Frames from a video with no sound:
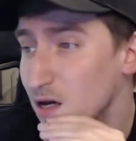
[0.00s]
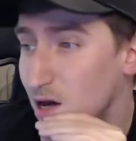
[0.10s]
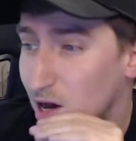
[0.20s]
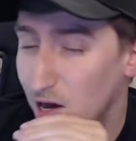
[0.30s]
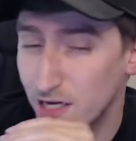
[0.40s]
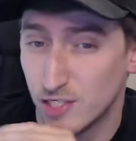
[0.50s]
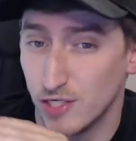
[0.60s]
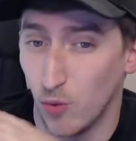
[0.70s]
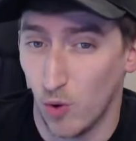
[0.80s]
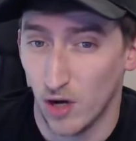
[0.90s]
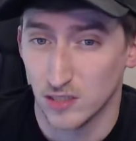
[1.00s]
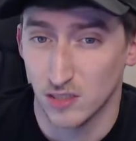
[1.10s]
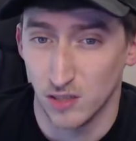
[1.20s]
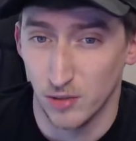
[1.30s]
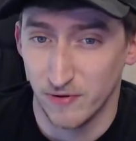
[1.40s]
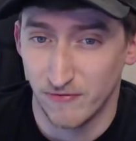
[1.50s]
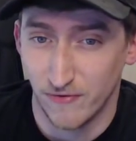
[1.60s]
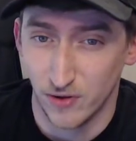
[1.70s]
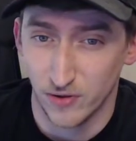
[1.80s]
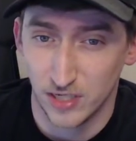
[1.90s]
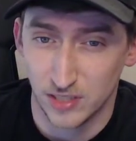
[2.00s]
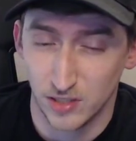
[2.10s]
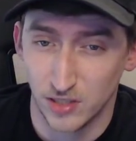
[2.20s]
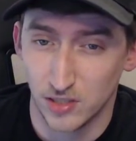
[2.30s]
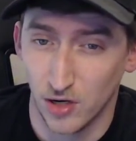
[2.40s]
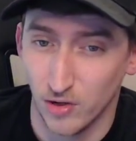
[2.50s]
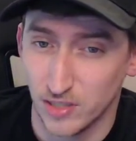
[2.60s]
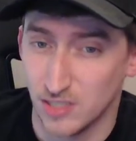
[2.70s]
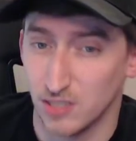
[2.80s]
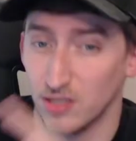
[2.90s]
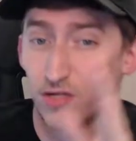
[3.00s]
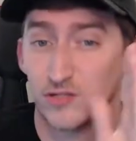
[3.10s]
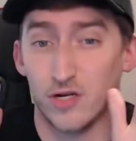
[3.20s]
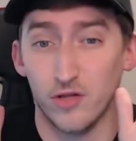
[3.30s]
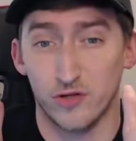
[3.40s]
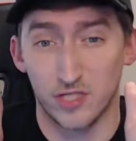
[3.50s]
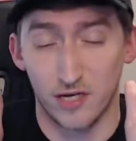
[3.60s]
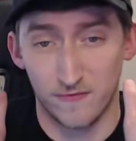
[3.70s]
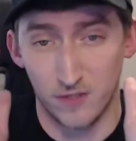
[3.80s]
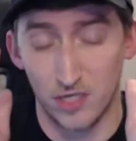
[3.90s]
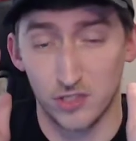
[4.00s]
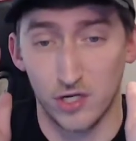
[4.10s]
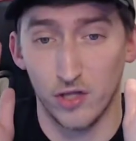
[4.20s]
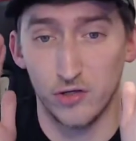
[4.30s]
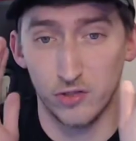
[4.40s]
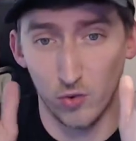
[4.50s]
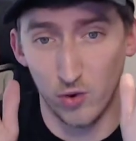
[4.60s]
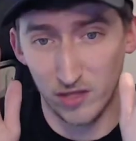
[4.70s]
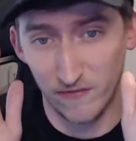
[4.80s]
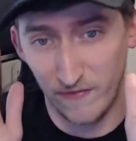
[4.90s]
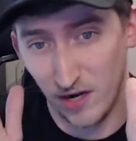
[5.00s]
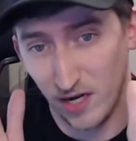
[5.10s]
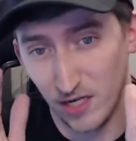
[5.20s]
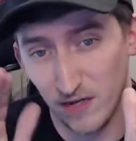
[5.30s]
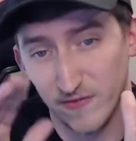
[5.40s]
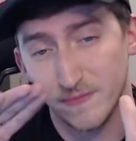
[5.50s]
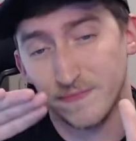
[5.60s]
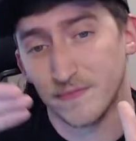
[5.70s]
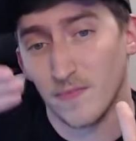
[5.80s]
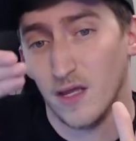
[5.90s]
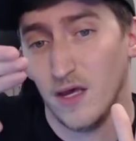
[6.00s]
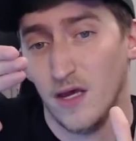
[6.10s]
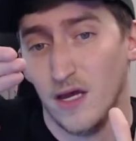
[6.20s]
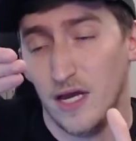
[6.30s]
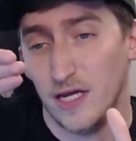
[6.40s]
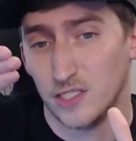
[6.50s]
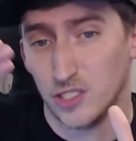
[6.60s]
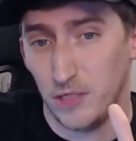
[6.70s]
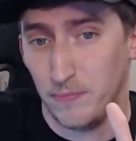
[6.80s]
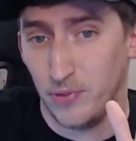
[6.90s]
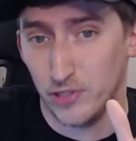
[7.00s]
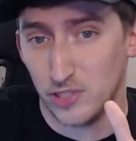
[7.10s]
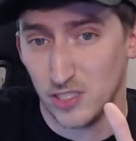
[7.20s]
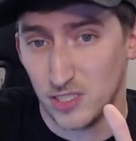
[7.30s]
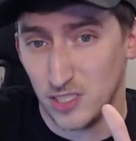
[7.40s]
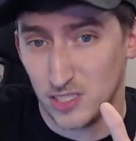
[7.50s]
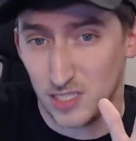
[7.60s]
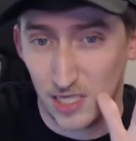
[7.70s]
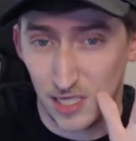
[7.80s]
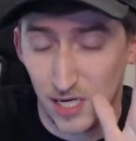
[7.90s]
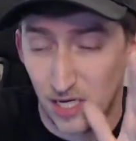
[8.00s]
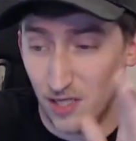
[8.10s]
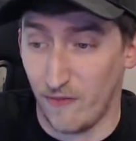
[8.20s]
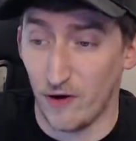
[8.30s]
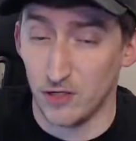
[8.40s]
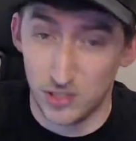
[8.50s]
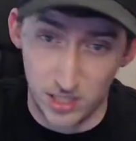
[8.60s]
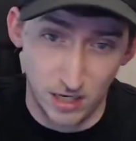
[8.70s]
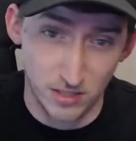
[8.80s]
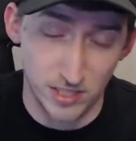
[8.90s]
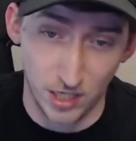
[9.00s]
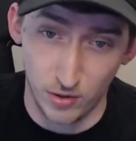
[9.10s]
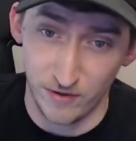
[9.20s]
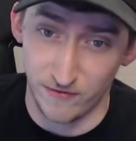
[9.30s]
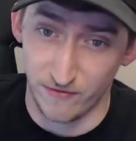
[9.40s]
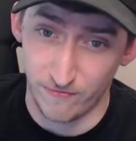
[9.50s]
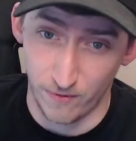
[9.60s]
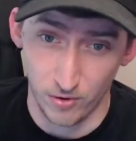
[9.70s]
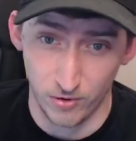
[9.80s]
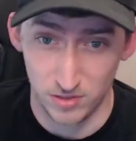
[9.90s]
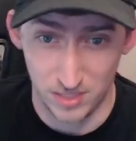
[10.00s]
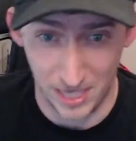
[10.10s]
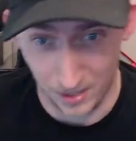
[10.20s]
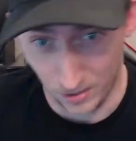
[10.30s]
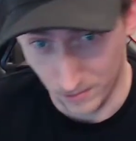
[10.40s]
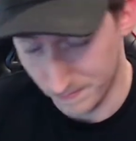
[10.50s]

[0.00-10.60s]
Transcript: As she walks a little bit further into the tunnel and sees that there's another set of there's another door at the very end of it. As she pushes to see that there are stairs that go even further down.